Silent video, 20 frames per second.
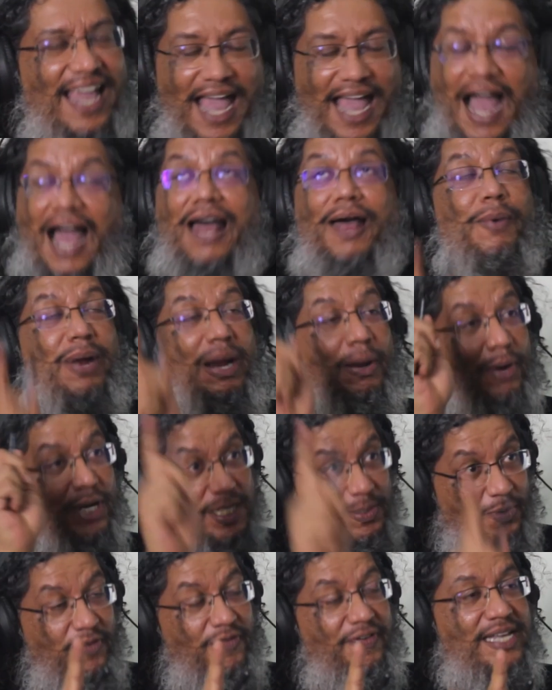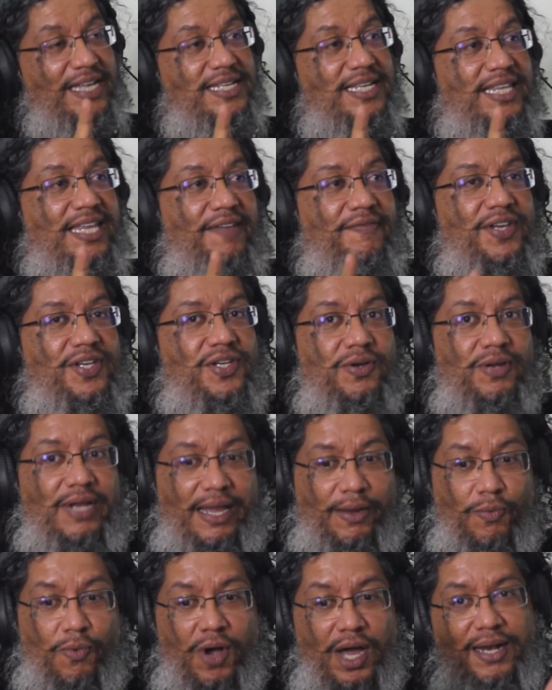Yeah, when I watch a movie, it's a TV show. Like
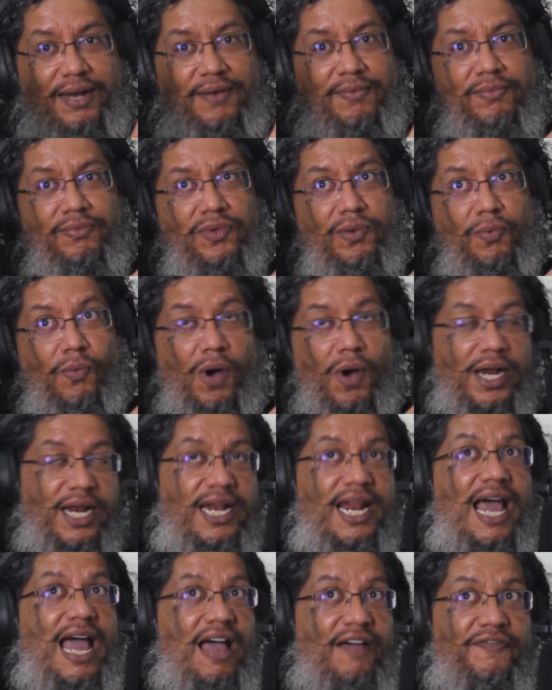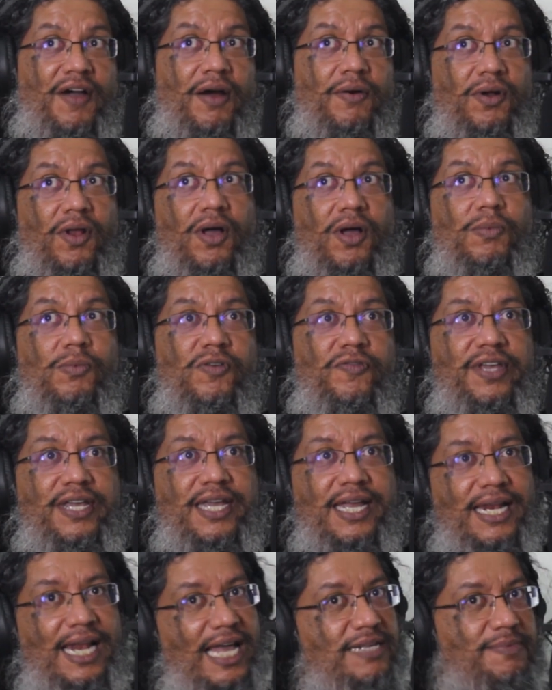one and a half hour long movie can
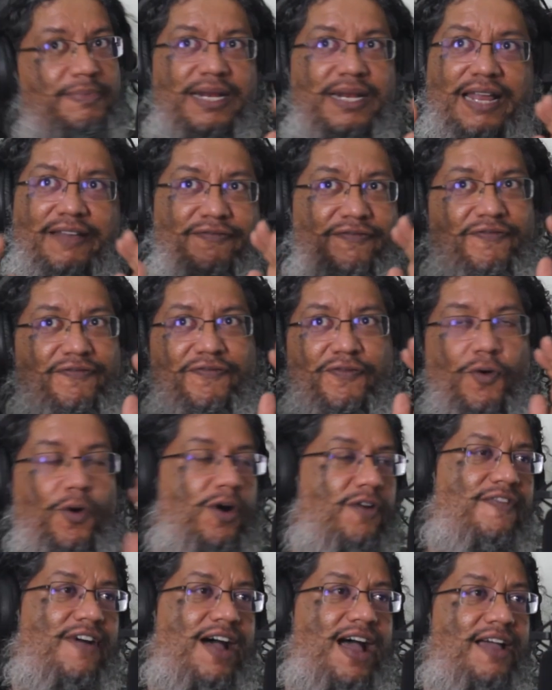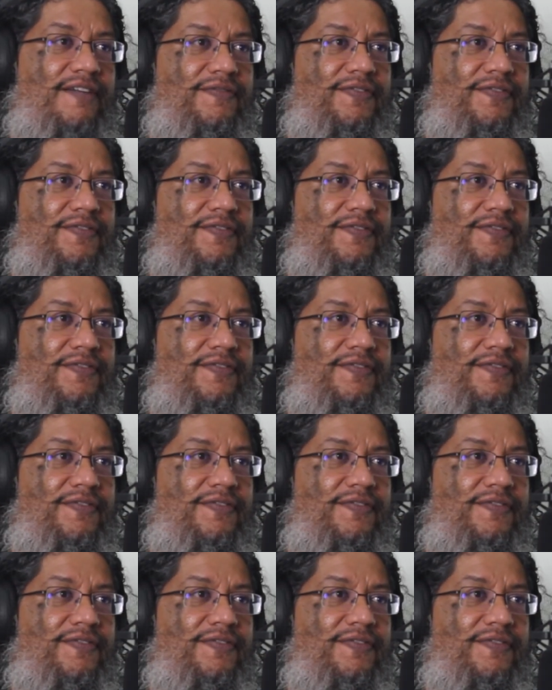last me like 4 or 5,